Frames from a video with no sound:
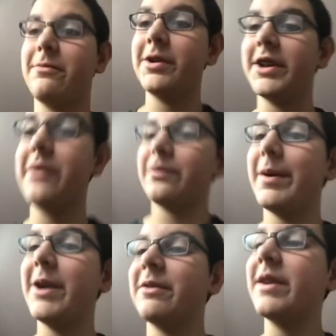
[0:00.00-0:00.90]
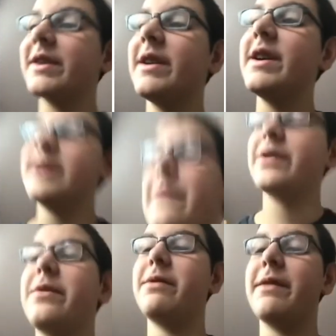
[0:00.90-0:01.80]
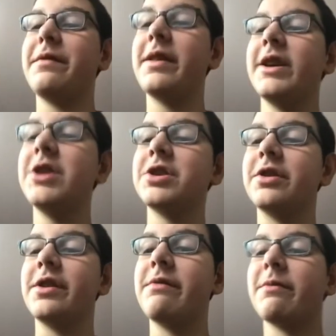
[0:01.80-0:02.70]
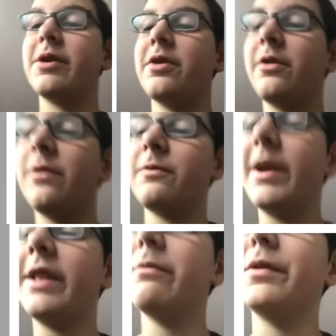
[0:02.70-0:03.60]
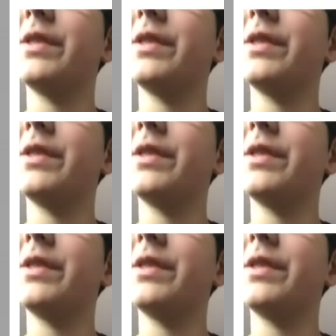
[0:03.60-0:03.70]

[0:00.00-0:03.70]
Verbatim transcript: really overpowered first we have slice shards where your wings will